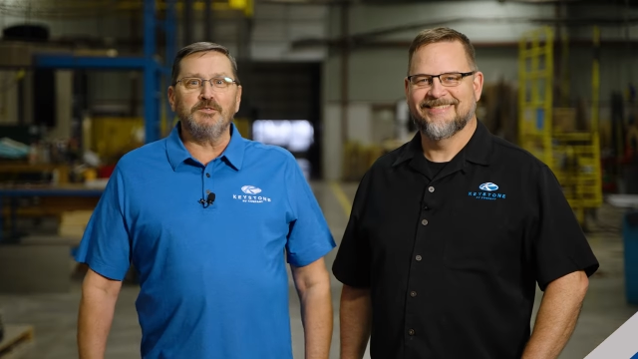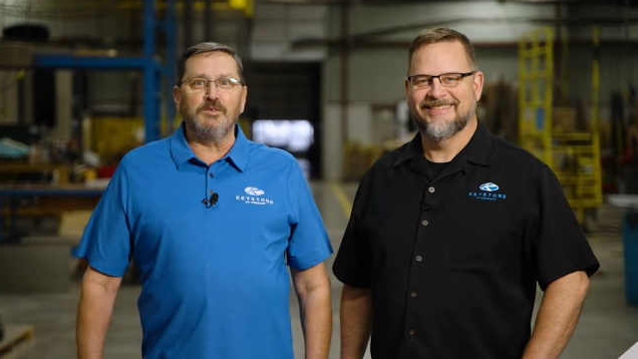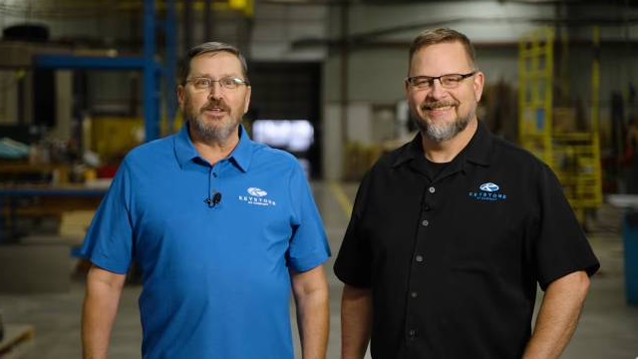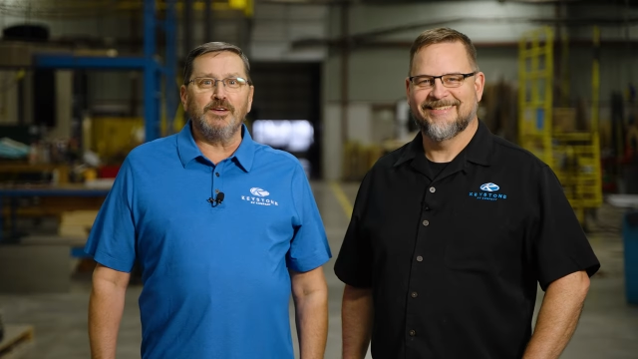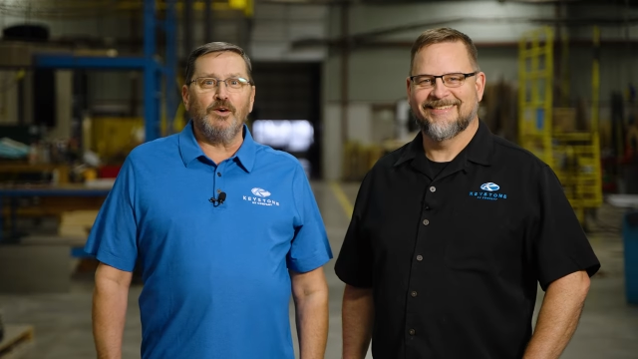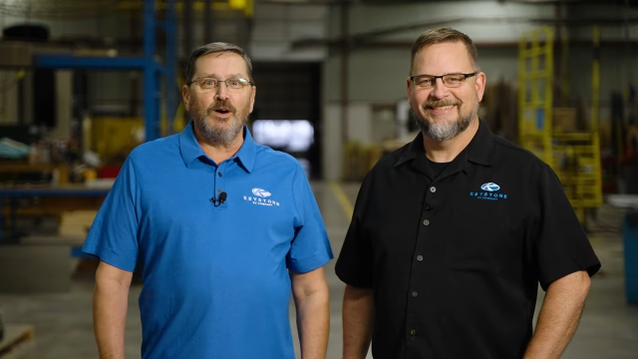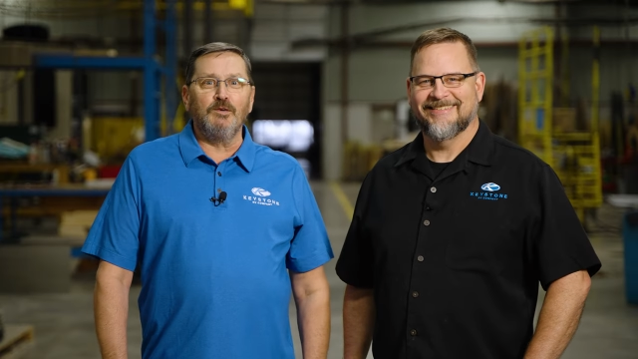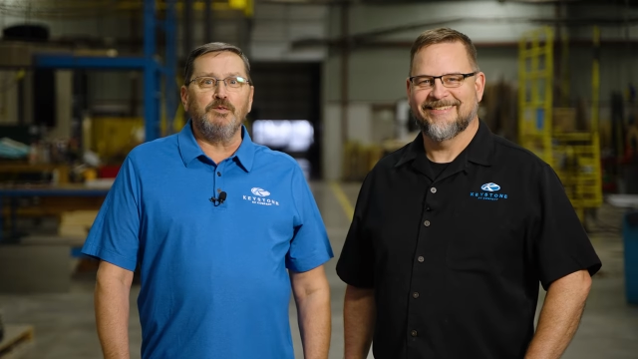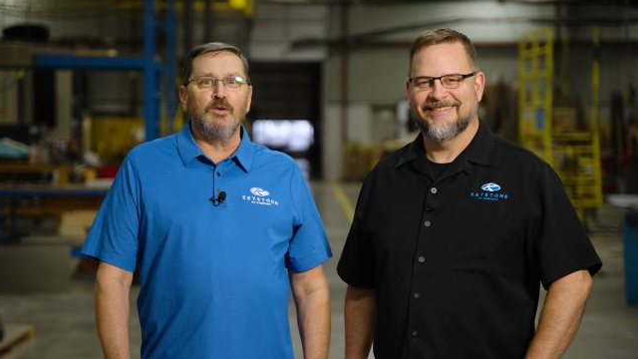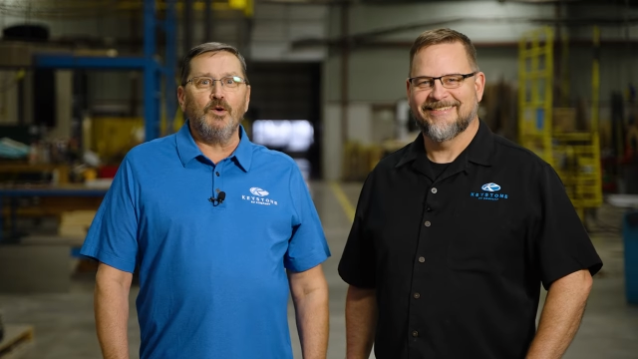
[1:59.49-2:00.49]
Speaker 1: this video
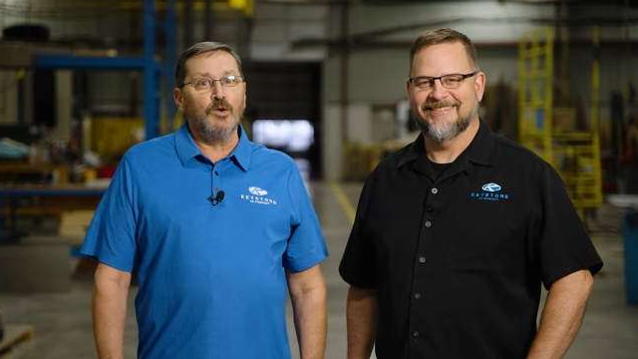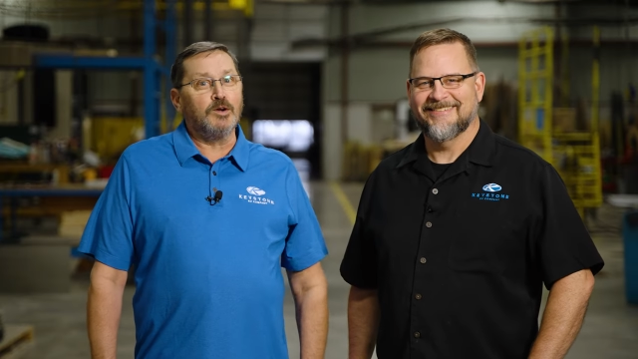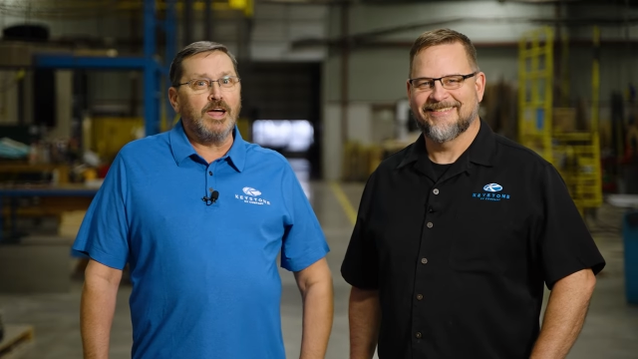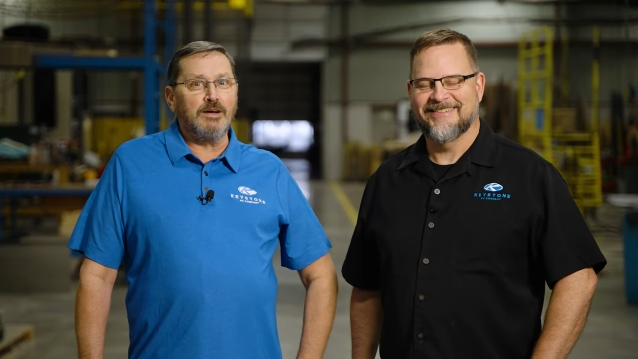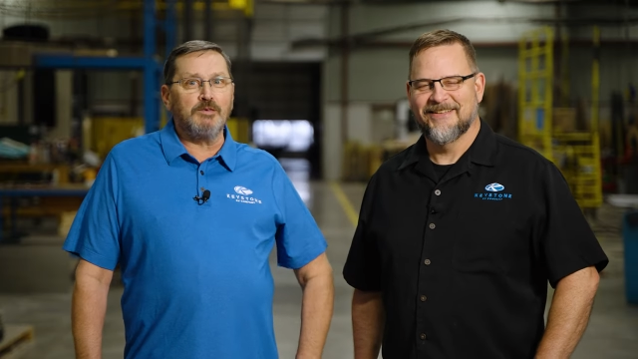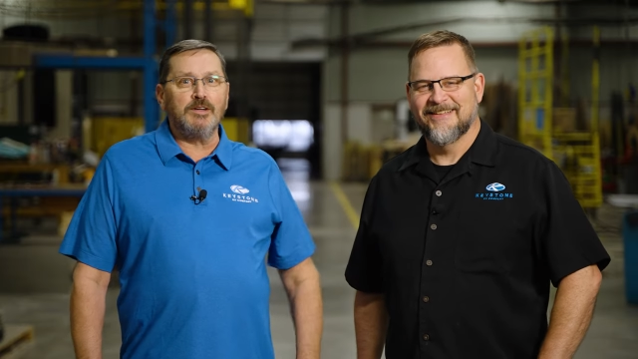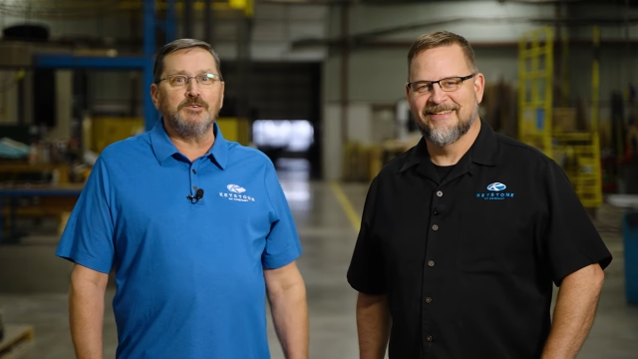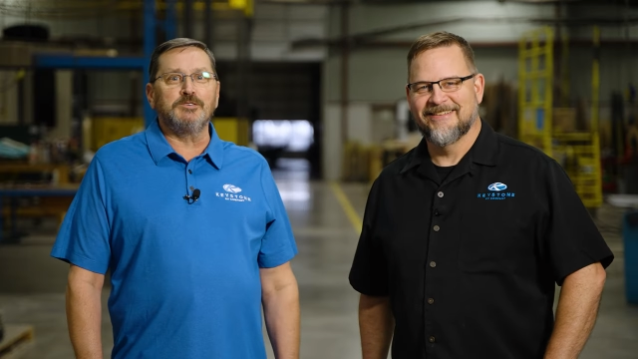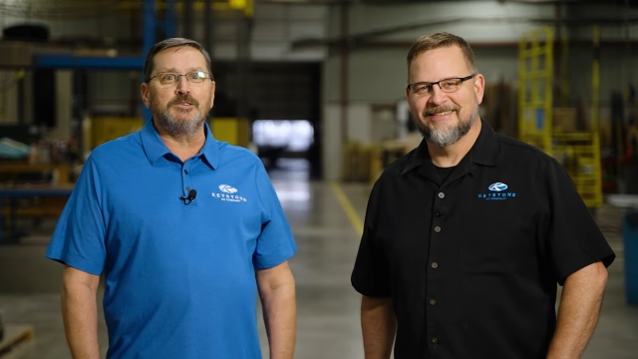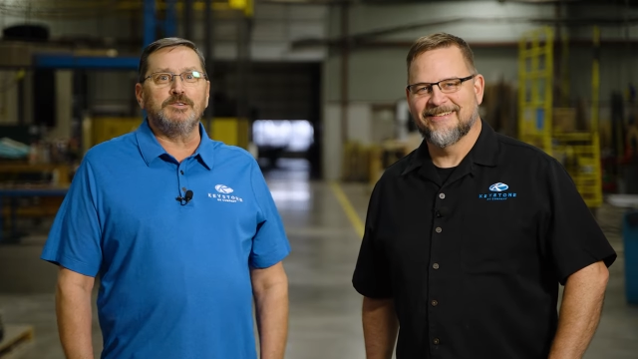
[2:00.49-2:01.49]
helpful or have
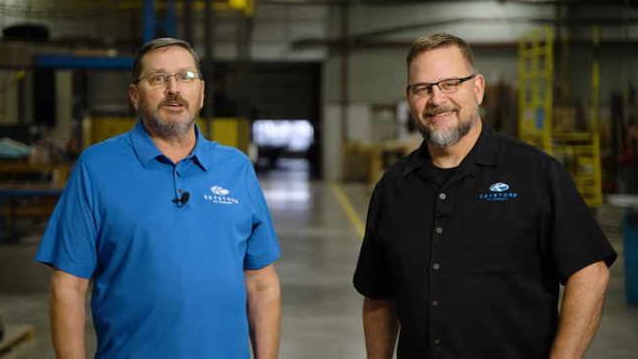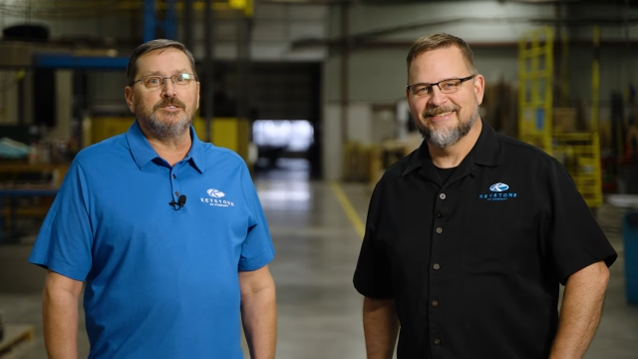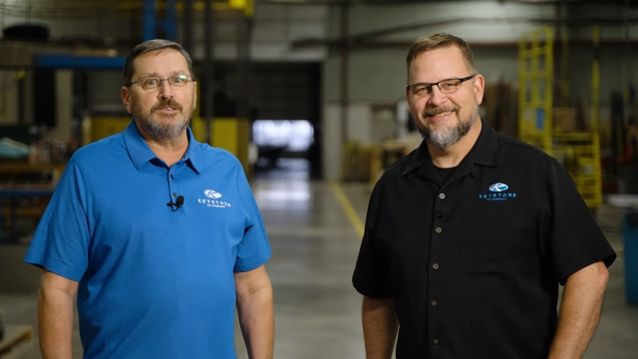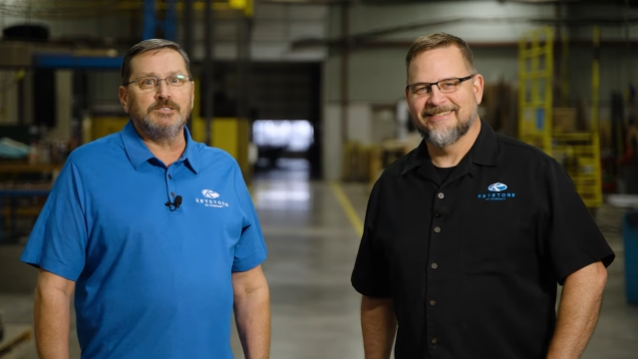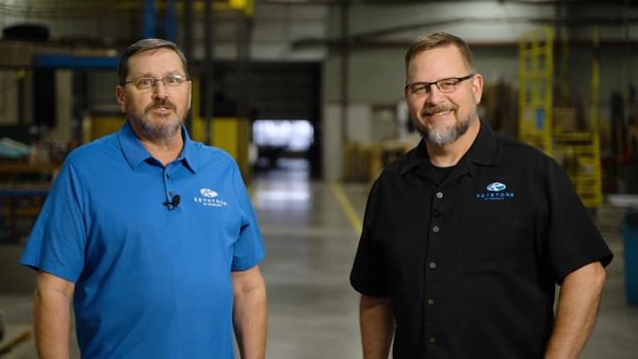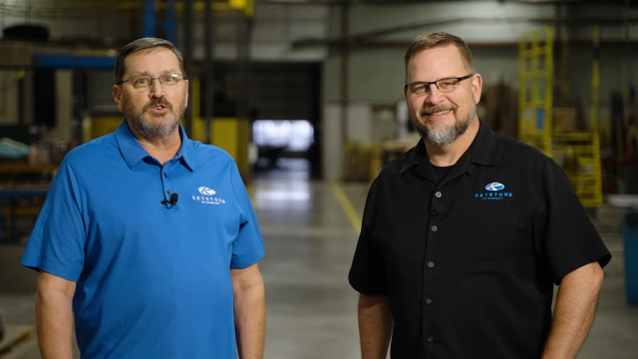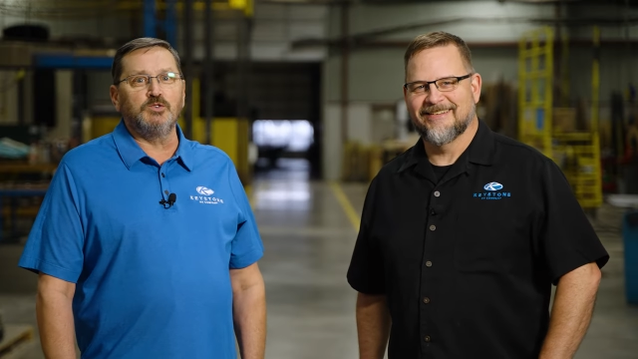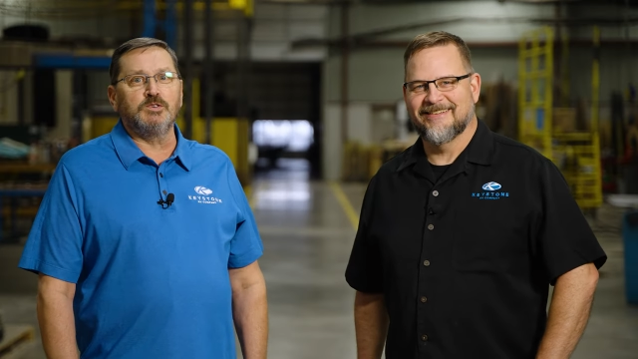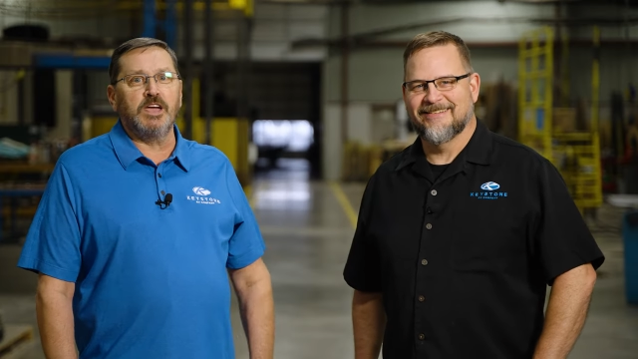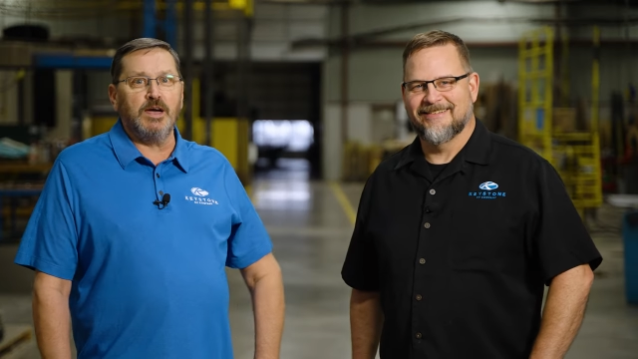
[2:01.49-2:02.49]
other suggestions
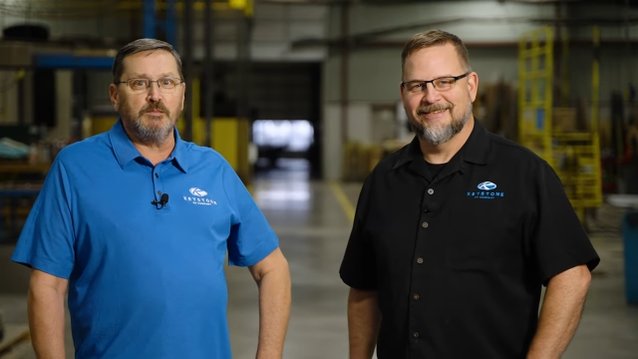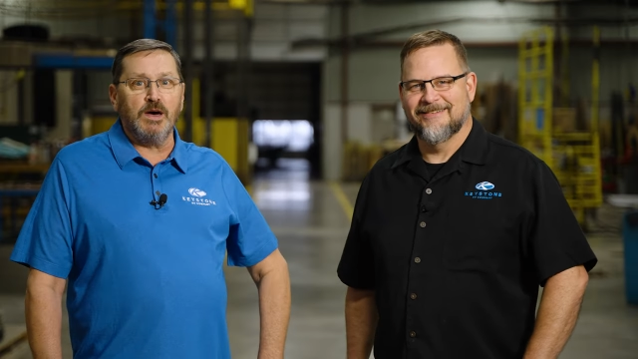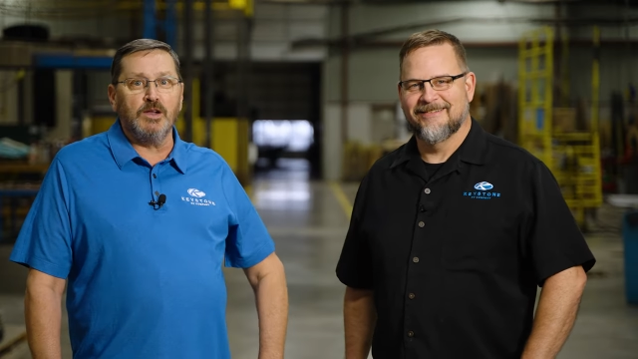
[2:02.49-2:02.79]
to Camp